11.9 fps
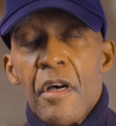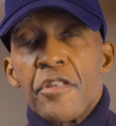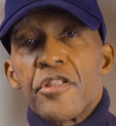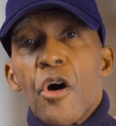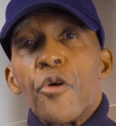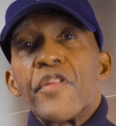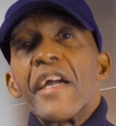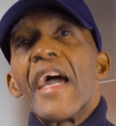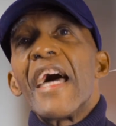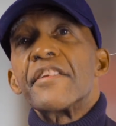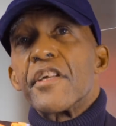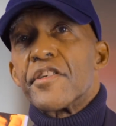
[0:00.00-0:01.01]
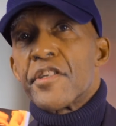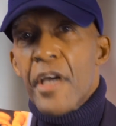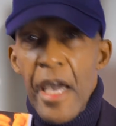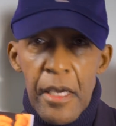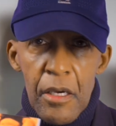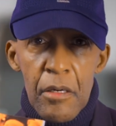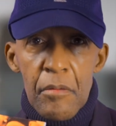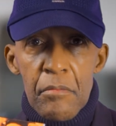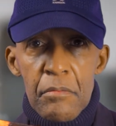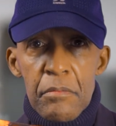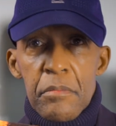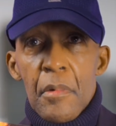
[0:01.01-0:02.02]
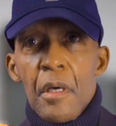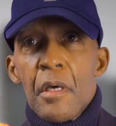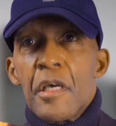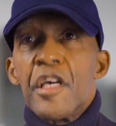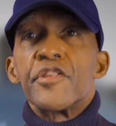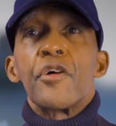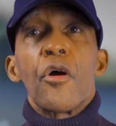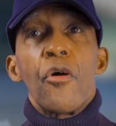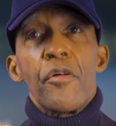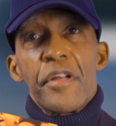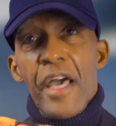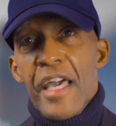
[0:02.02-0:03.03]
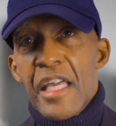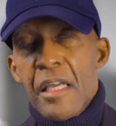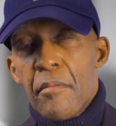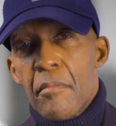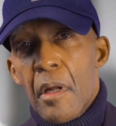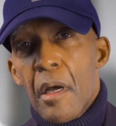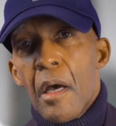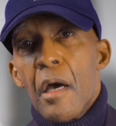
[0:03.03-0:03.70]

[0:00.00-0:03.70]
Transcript: So they had to take his or her name.